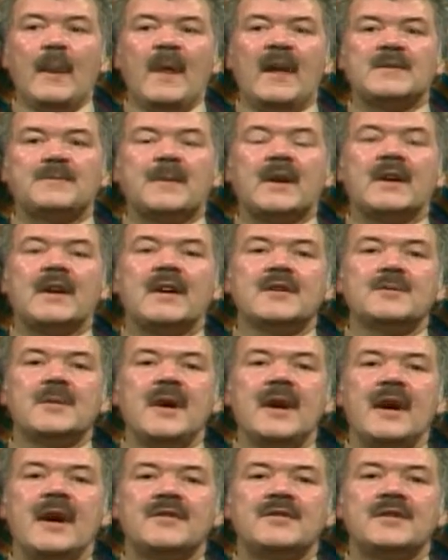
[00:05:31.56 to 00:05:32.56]
It's because
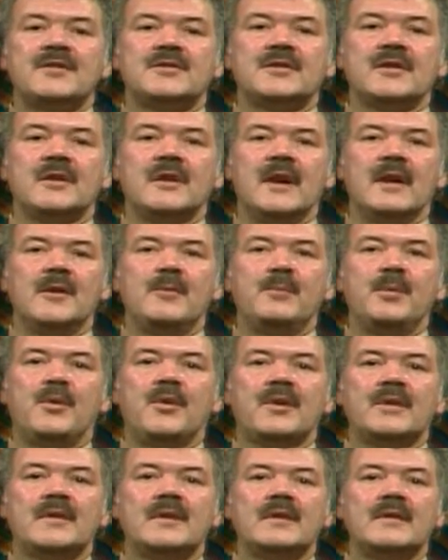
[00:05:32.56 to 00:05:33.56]
we have such an
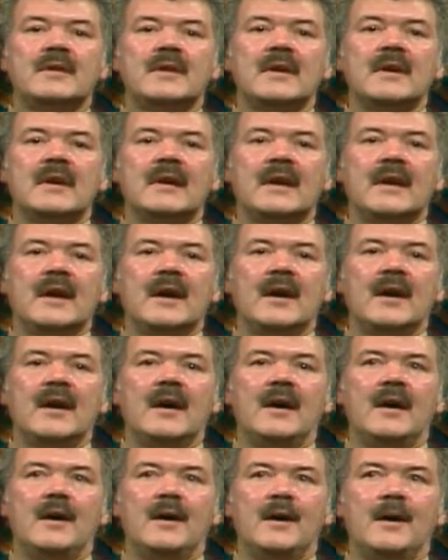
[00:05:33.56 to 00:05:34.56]
important
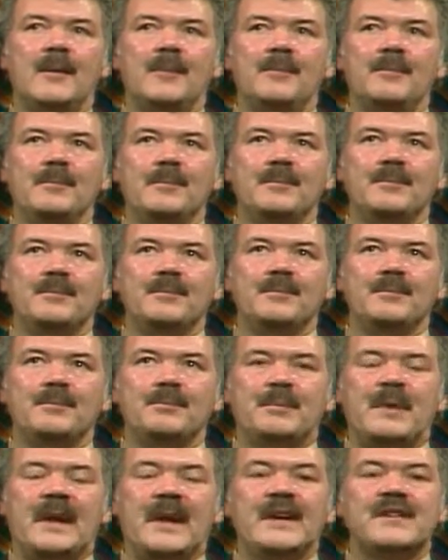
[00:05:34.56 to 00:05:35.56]

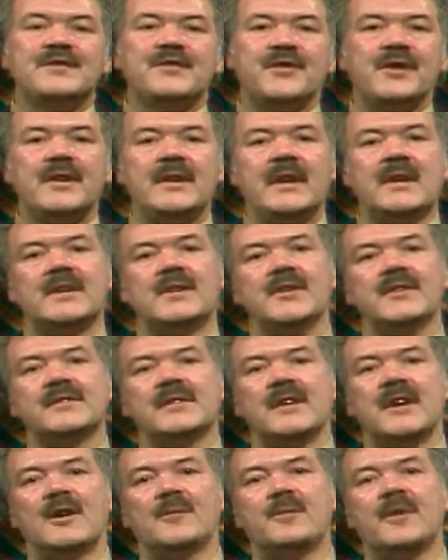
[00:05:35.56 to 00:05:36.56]
place for knit
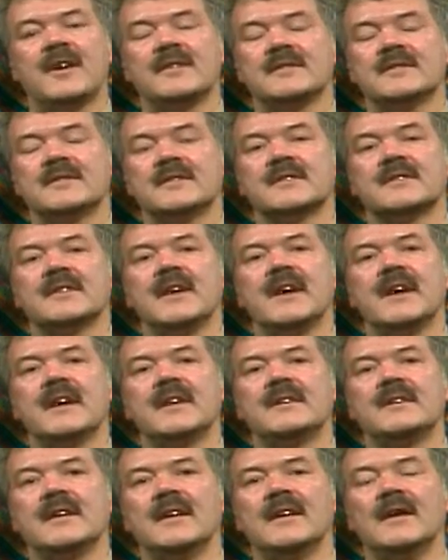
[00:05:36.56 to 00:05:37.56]
goods in our present
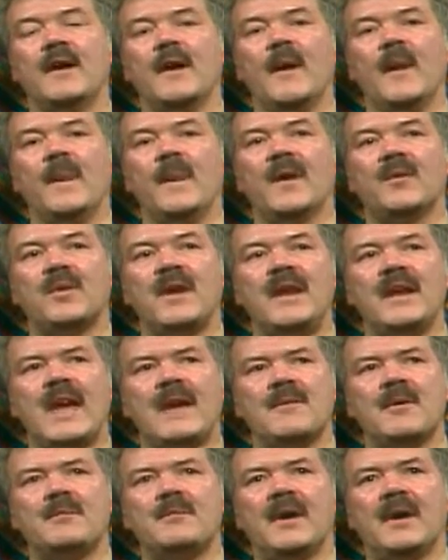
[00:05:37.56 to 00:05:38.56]
society that really
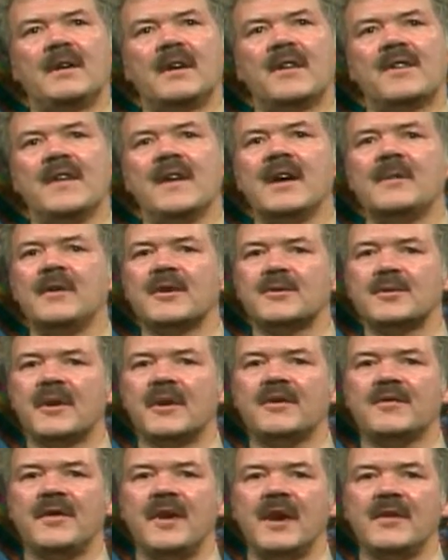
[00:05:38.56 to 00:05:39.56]
came about, I think, about
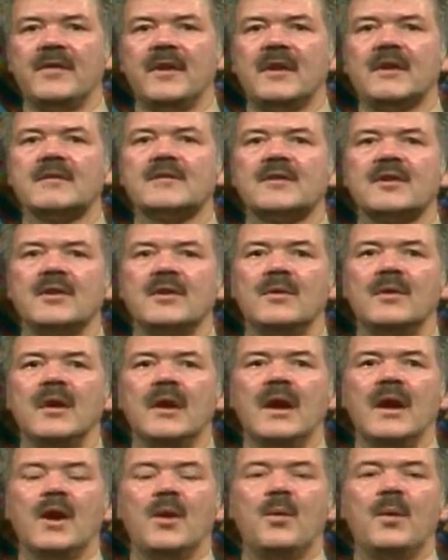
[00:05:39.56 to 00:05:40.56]
25 years ago,
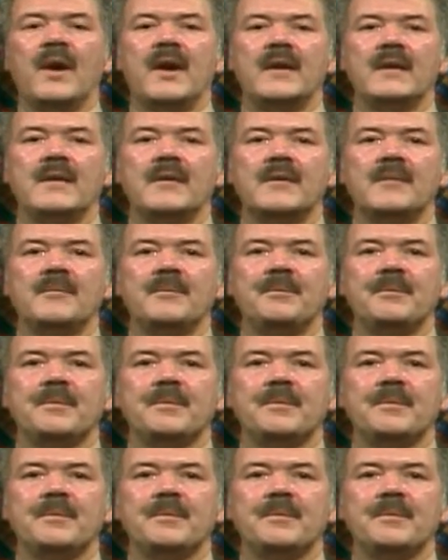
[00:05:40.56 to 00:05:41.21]
when